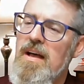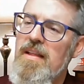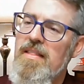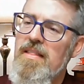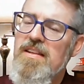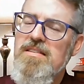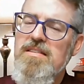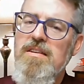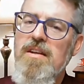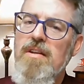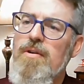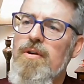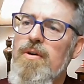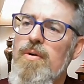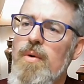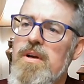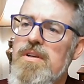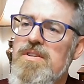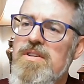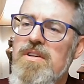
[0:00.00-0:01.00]
That's another
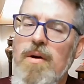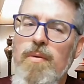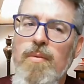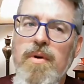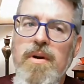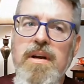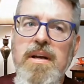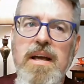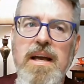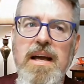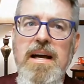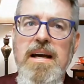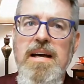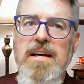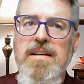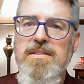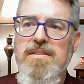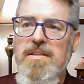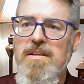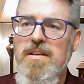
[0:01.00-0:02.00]
question I wanted to
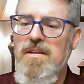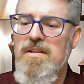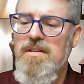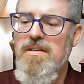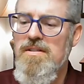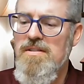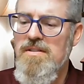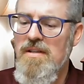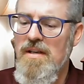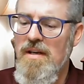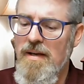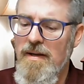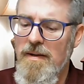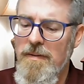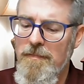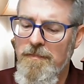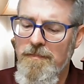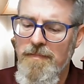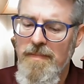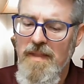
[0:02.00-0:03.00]
ask is,
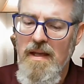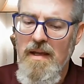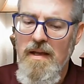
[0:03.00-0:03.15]
um,